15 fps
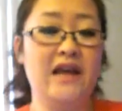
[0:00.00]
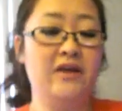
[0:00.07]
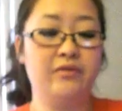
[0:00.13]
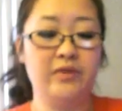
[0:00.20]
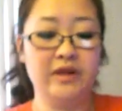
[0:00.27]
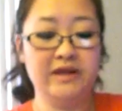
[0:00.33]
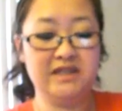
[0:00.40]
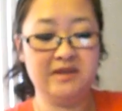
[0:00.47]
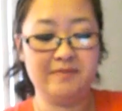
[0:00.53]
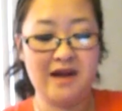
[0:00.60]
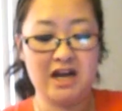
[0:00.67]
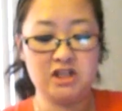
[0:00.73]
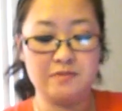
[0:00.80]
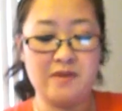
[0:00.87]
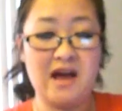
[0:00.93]
it really did
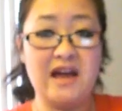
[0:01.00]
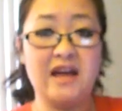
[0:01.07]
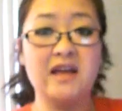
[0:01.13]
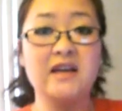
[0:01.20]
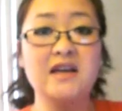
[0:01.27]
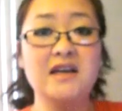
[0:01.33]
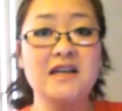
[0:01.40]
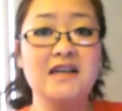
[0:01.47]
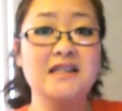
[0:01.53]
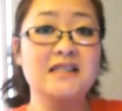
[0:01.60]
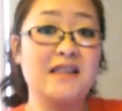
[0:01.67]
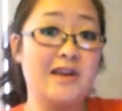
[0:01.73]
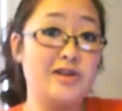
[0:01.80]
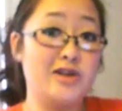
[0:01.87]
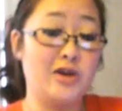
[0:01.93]
match my
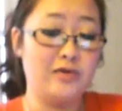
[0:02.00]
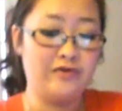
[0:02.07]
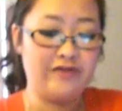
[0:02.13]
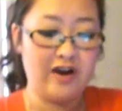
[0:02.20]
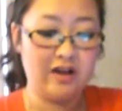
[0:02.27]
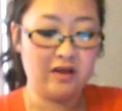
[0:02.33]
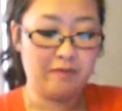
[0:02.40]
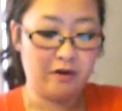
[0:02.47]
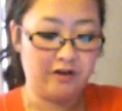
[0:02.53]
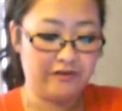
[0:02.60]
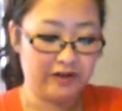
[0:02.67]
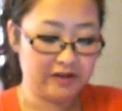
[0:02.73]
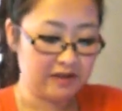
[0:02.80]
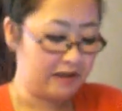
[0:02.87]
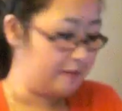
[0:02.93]
skin tone fairly
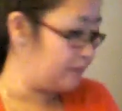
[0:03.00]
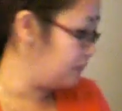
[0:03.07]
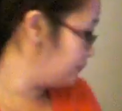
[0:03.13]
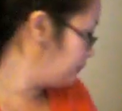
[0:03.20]
perfectly.